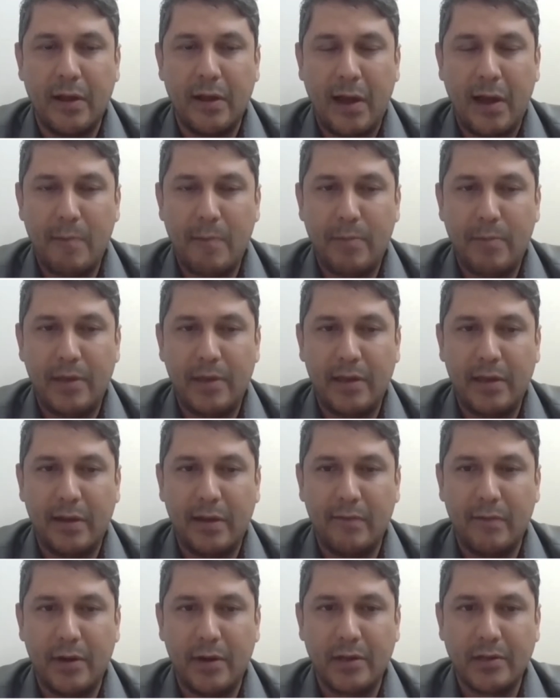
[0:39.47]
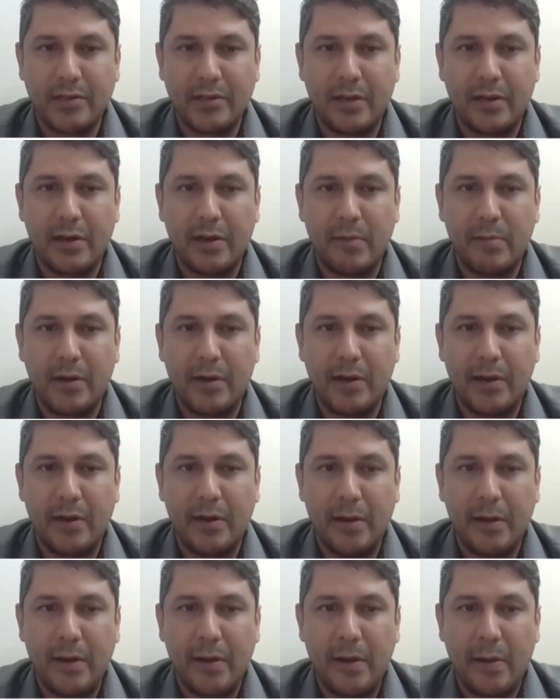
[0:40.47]
Happy and very excited about
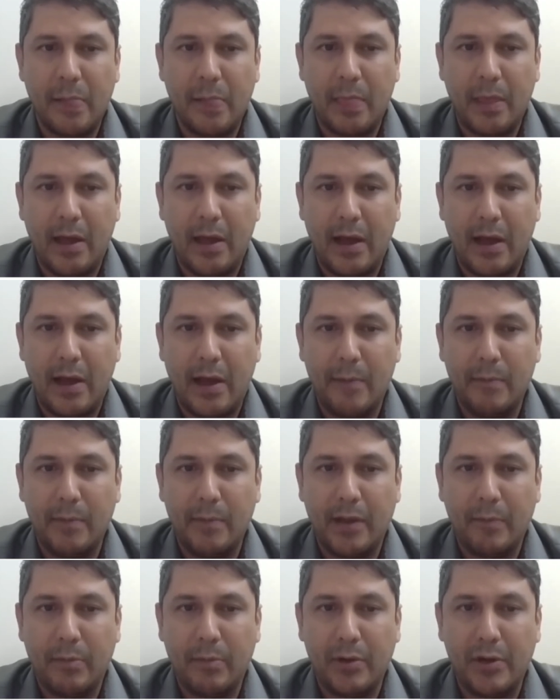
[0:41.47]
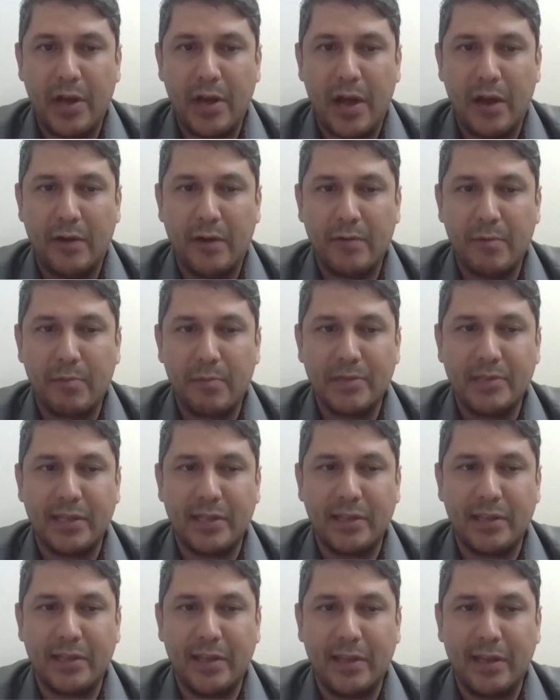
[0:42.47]
it, but not
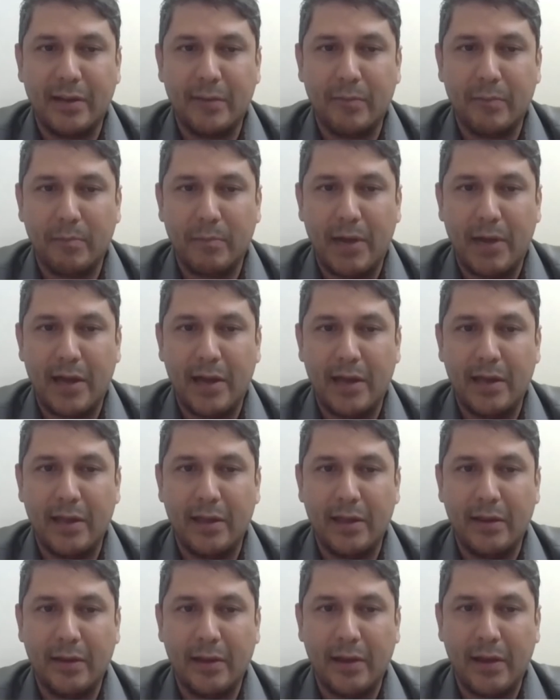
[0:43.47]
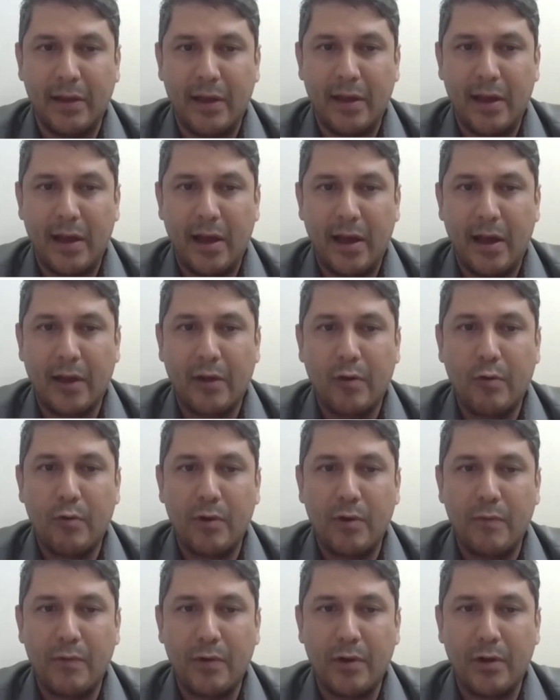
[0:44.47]
representing my
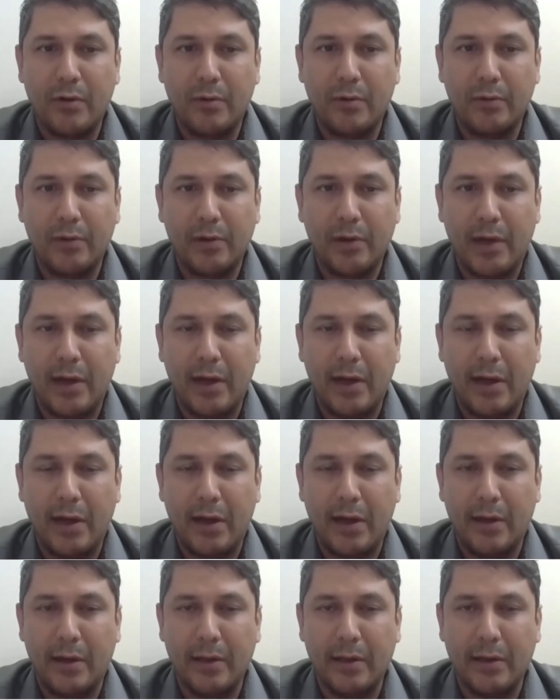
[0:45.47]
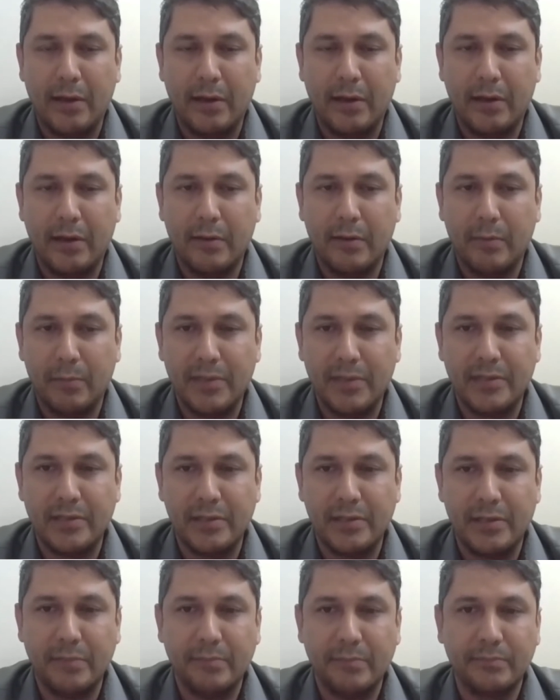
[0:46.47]
current role in
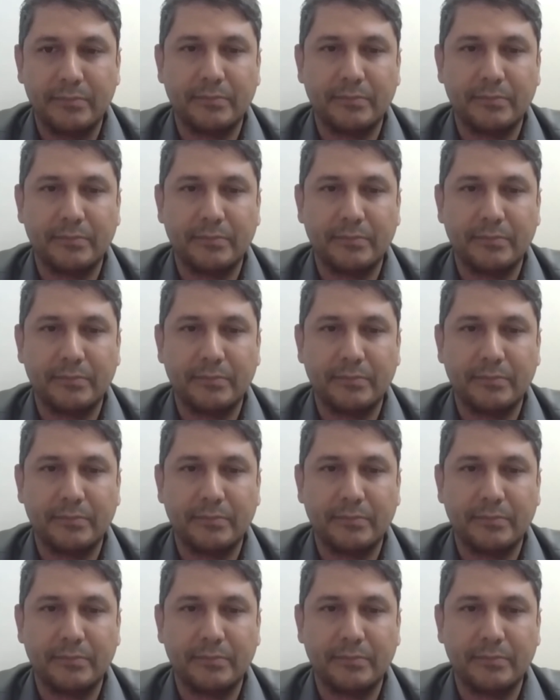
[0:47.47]
BCG.